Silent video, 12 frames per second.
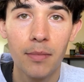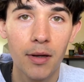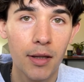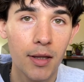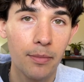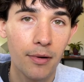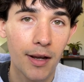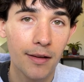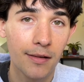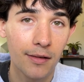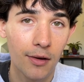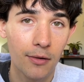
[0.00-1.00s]
but the
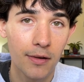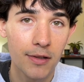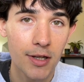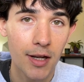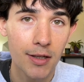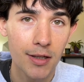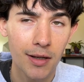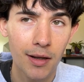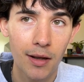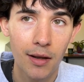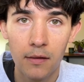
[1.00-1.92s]
price is always changing.